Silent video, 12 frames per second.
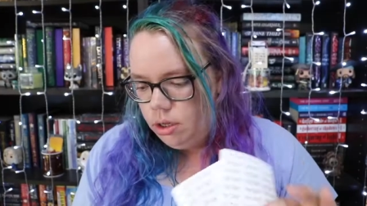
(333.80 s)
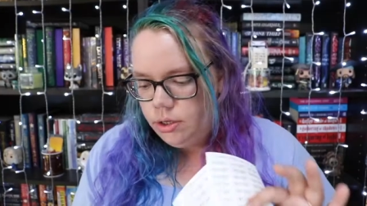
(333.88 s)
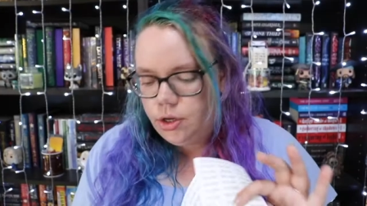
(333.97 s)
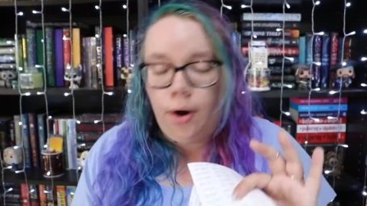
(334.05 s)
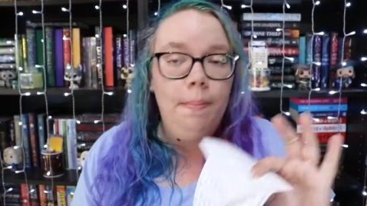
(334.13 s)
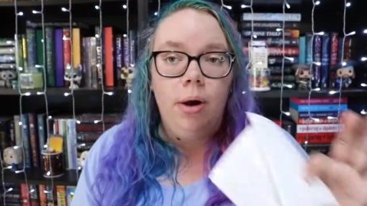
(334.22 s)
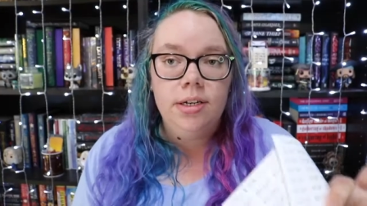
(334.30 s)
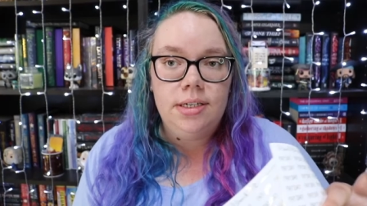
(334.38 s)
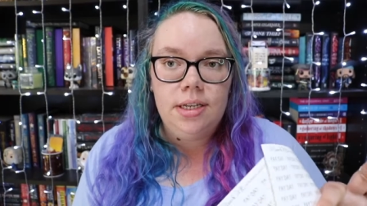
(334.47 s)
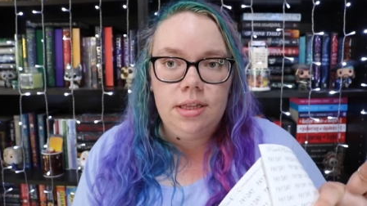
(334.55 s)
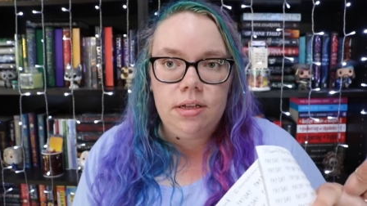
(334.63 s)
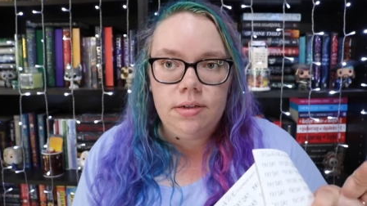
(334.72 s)
so most
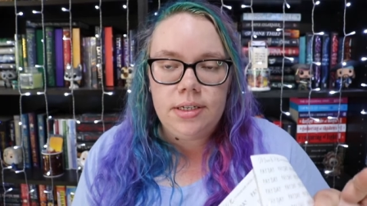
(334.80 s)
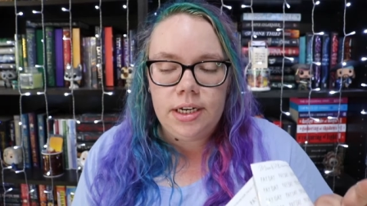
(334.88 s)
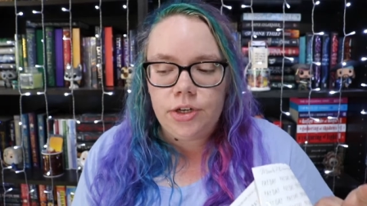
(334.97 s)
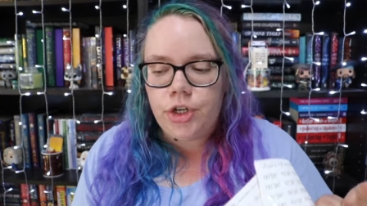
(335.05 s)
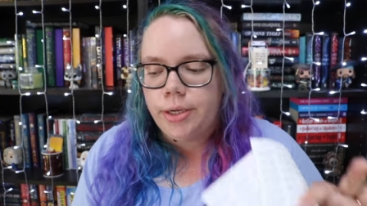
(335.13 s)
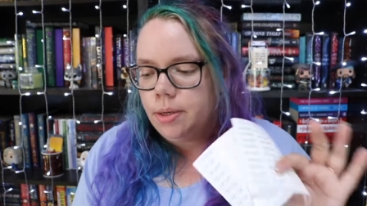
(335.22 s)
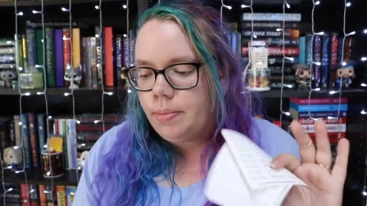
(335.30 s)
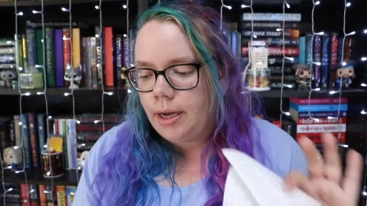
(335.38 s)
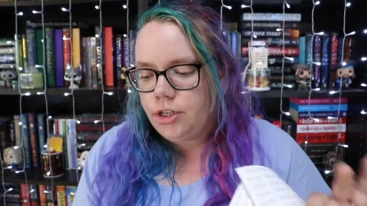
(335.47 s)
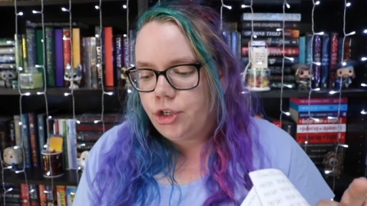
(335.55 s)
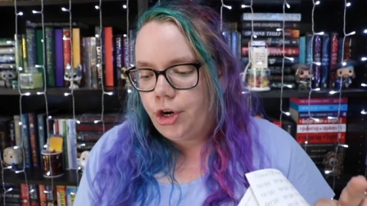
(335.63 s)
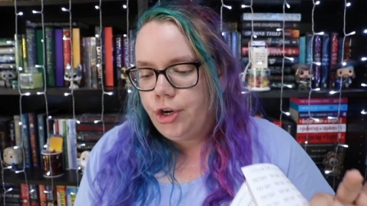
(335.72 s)
of the little sticker sheets I'm about
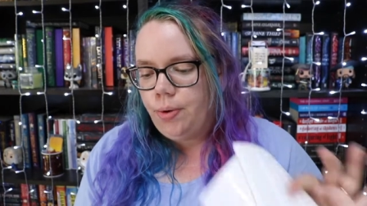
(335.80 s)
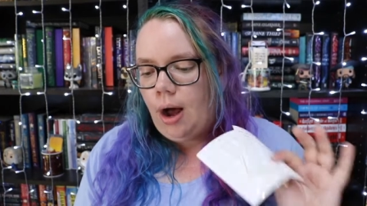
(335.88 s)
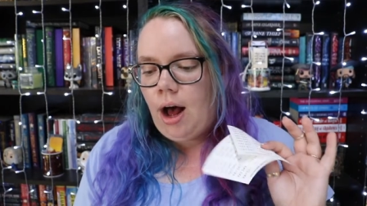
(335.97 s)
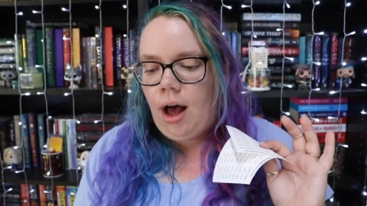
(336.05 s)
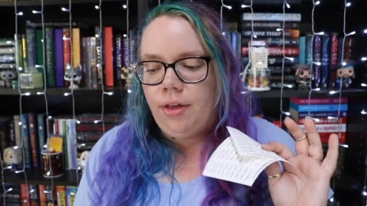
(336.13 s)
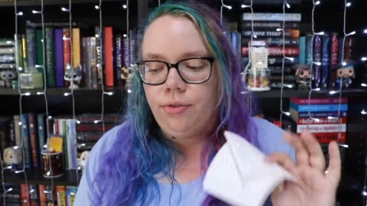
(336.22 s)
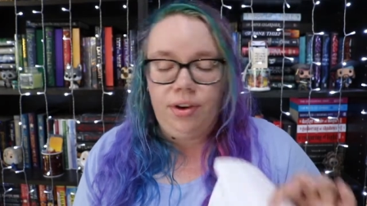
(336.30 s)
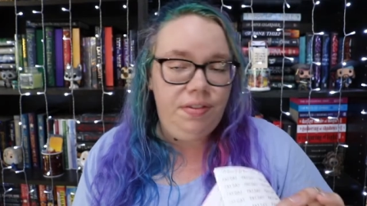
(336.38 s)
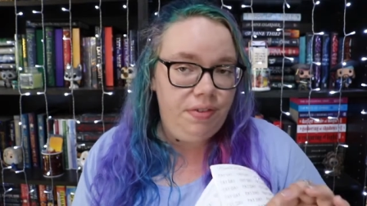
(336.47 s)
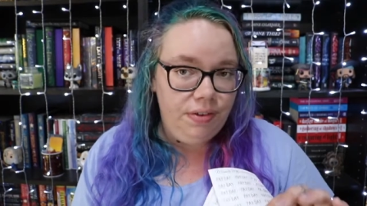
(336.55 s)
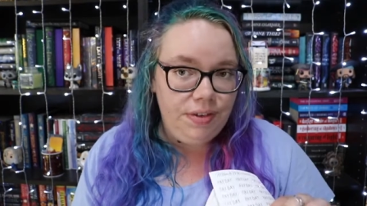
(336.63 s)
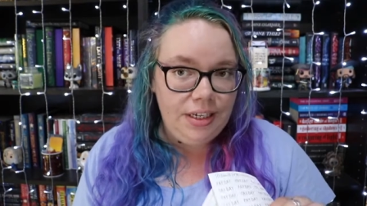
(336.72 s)
to show you are
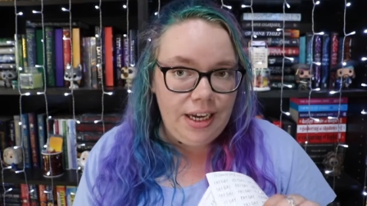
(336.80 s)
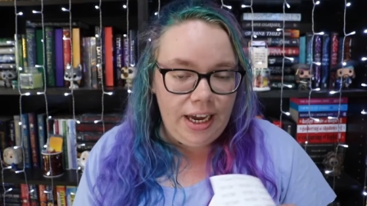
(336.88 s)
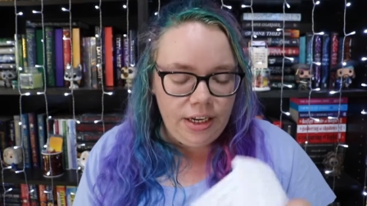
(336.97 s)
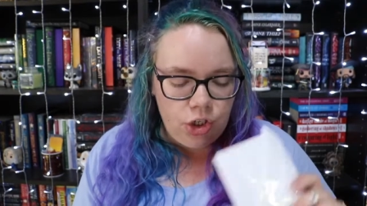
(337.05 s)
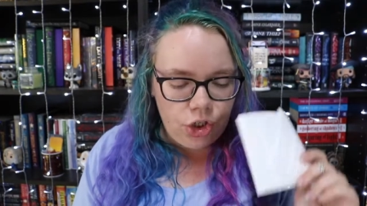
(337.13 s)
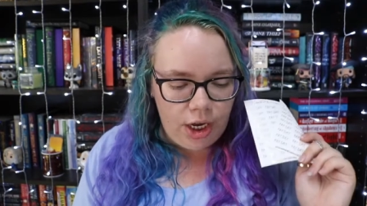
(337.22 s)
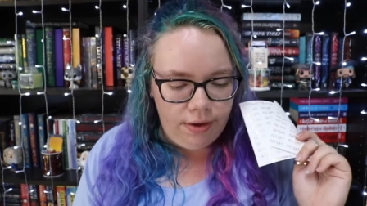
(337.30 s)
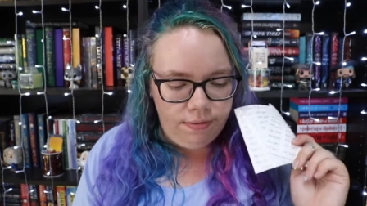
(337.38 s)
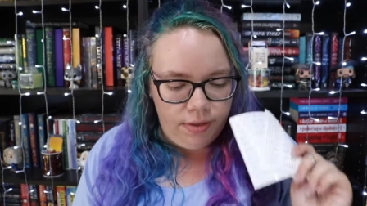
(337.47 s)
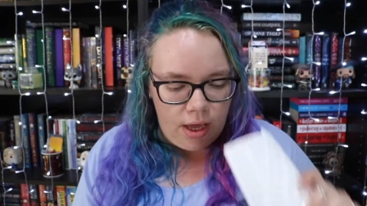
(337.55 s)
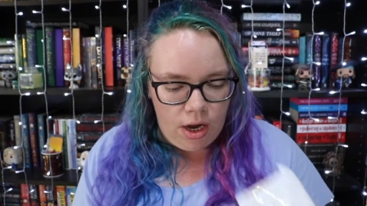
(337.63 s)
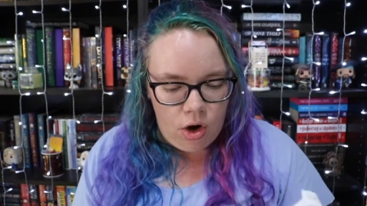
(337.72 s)
350 each if
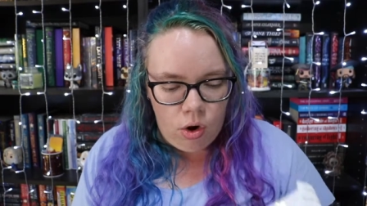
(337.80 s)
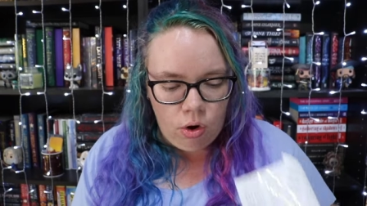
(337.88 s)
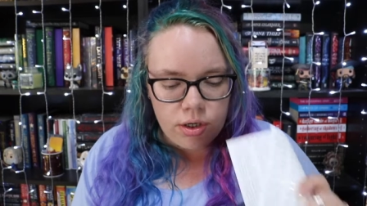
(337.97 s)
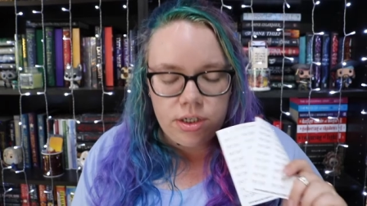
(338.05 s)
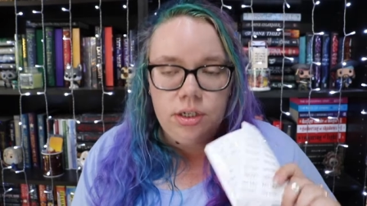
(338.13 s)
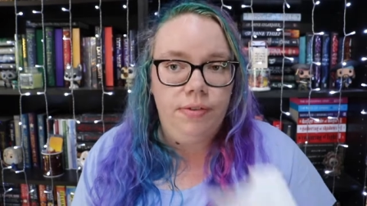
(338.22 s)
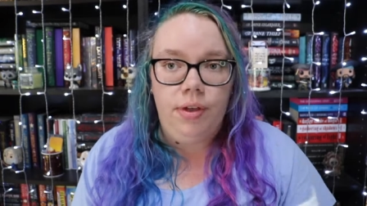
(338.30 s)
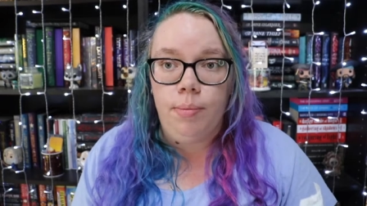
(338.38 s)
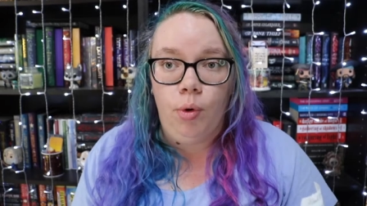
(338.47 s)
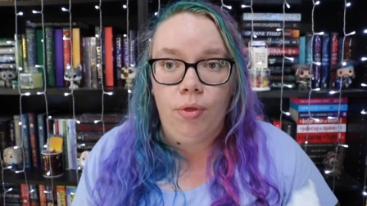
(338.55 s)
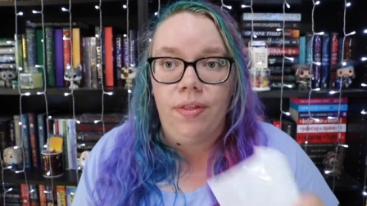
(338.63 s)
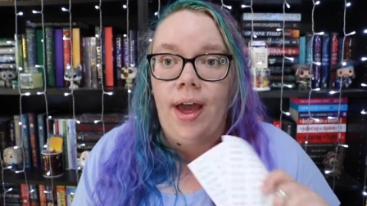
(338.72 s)
they're not if they're
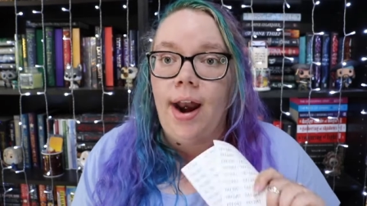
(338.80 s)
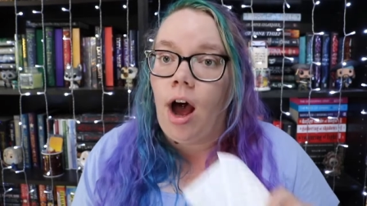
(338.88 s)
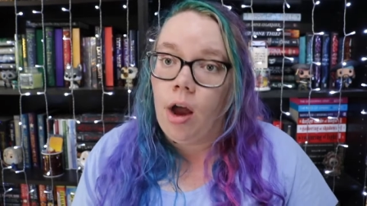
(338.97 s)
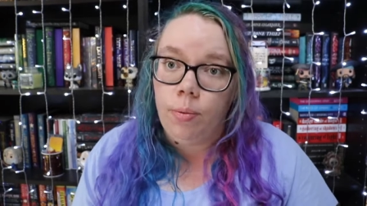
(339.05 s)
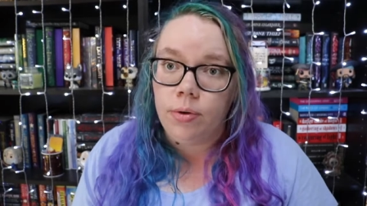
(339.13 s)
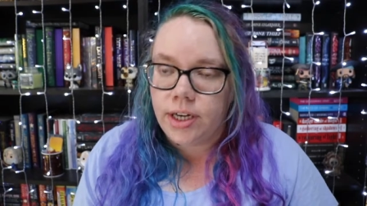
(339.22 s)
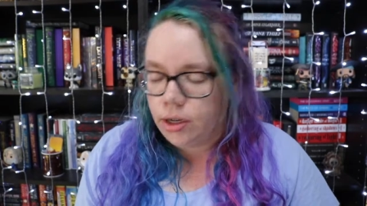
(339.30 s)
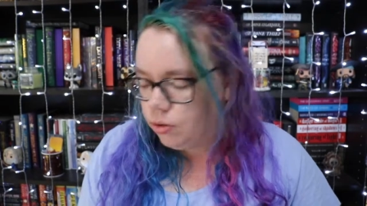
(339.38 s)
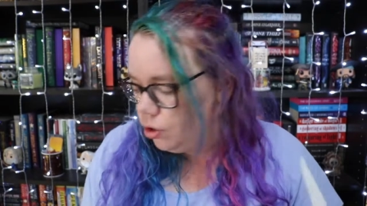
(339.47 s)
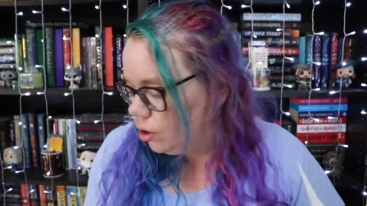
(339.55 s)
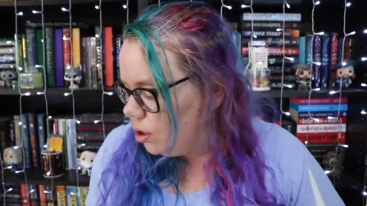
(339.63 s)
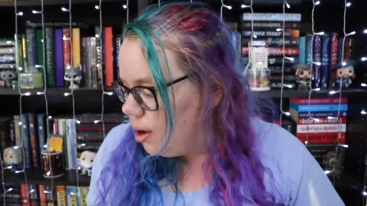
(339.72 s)
more than that I will tell
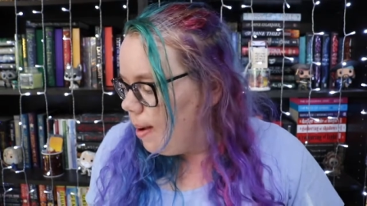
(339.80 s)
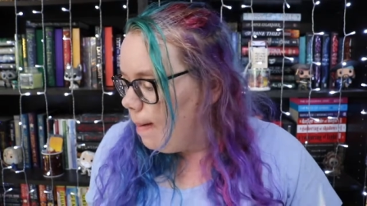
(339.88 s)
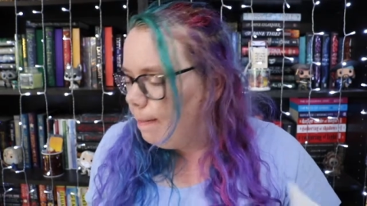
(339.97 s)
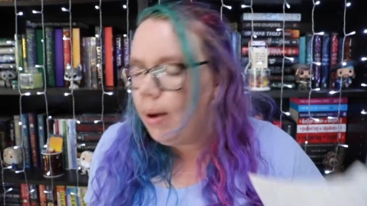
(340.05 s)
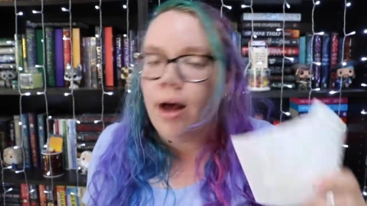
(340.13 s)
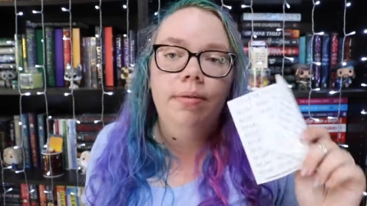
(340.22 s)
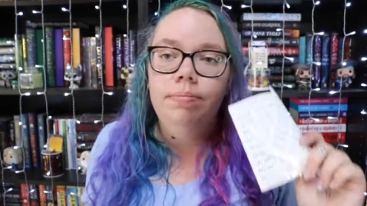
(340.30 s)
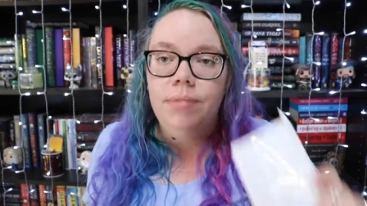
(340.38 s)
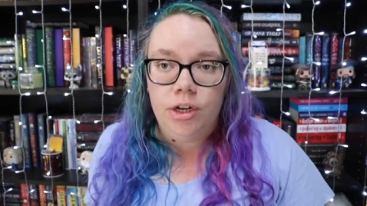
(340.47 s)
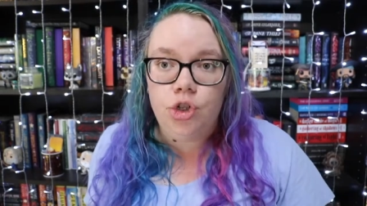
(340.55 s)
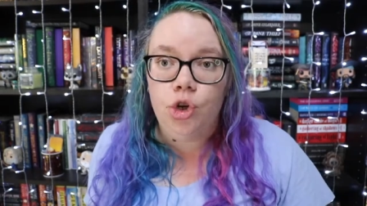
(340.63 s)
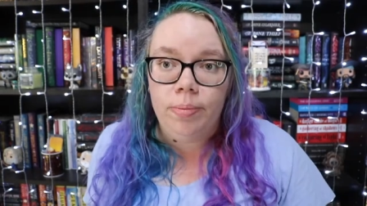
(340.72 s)
you but
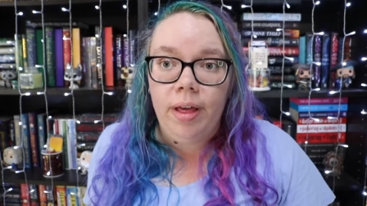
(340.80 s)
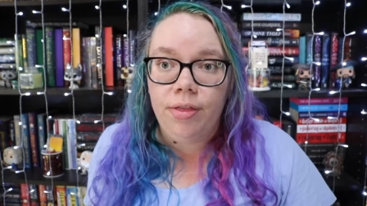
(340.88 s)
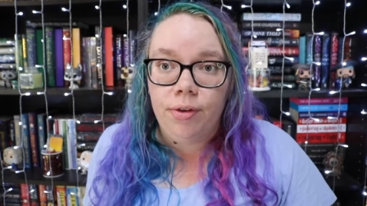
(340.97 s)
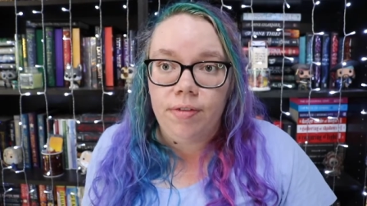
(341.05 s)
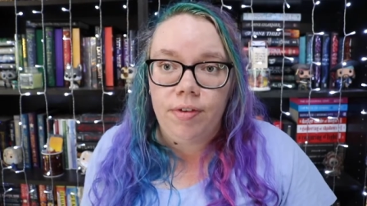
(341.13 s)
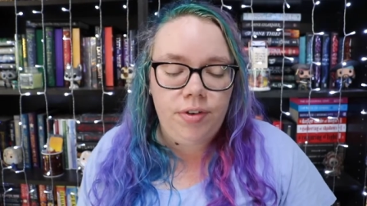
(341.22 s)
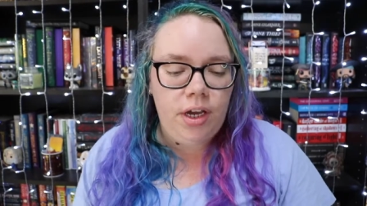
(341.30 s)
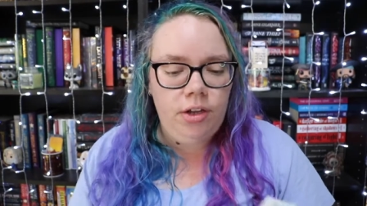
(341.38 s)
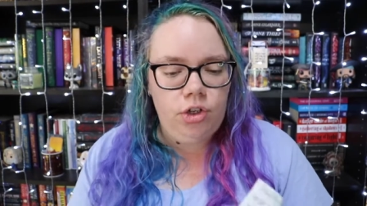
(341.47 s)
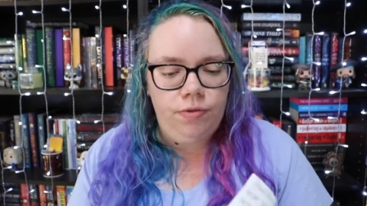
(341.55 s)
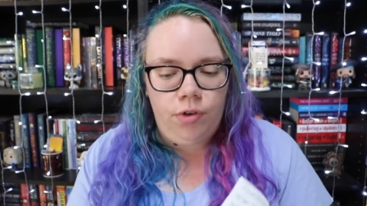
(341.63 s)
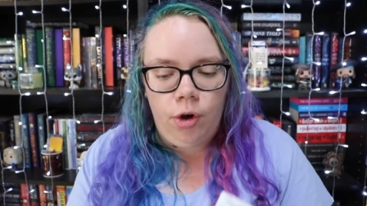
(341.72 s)
assume they're 350
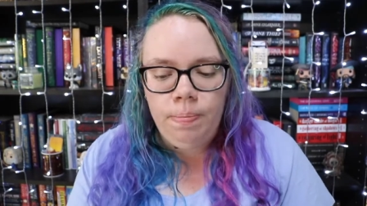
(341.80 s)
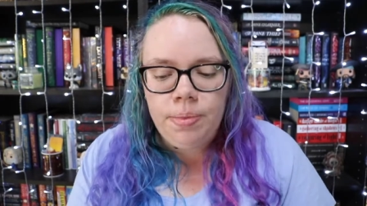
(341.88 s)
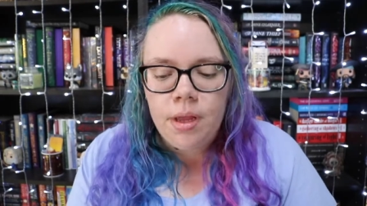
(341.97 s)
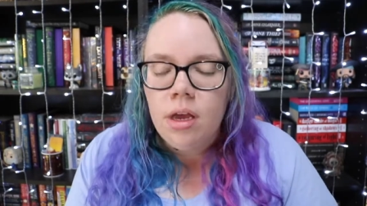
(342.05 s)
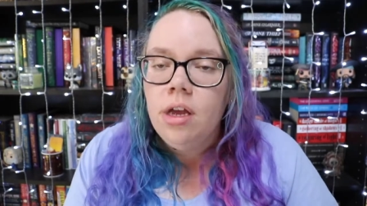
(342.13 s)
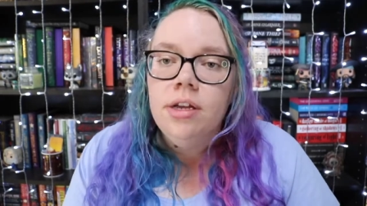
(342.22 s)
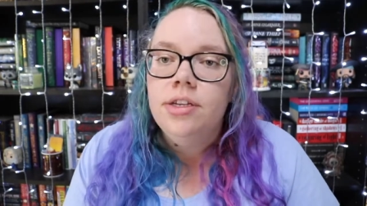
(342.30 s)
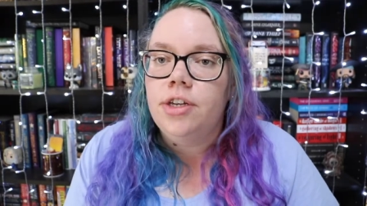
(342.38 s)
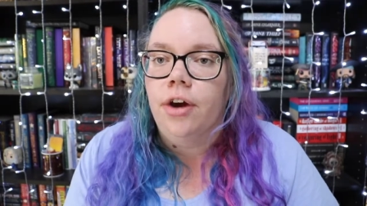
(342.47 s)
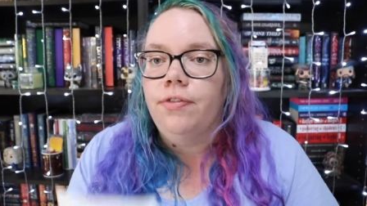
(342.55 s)
each if not so